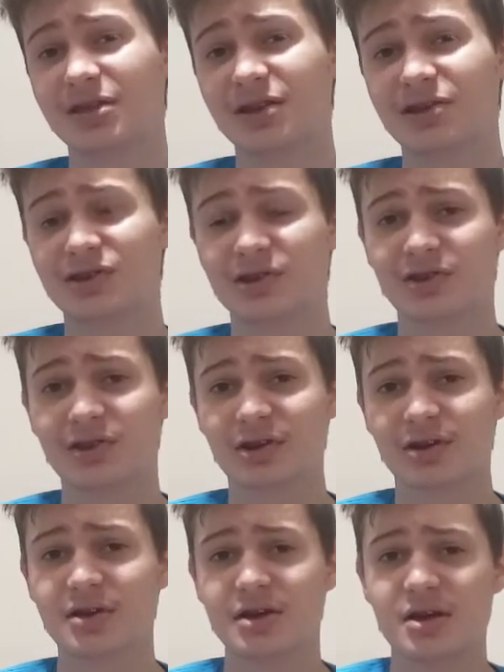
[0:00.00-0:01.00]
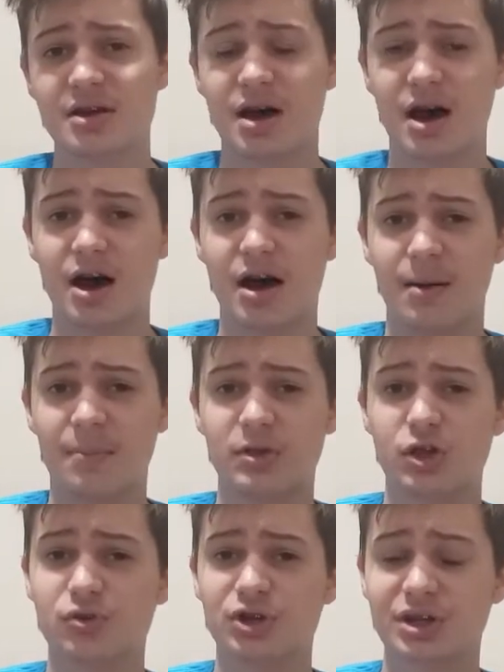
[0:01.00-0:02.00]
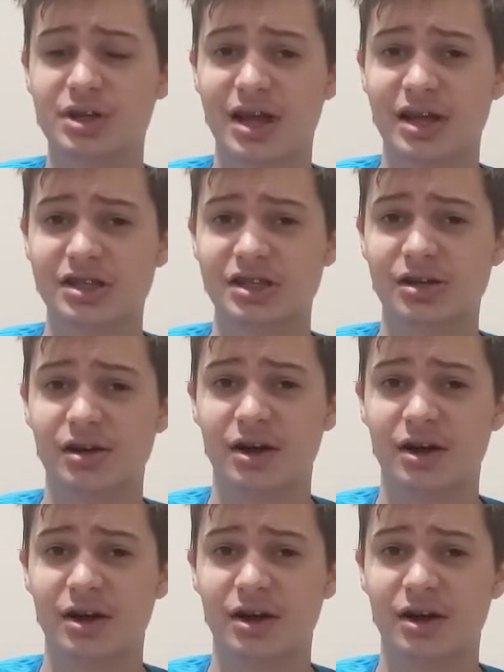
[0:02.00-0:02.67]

this season. Usually that's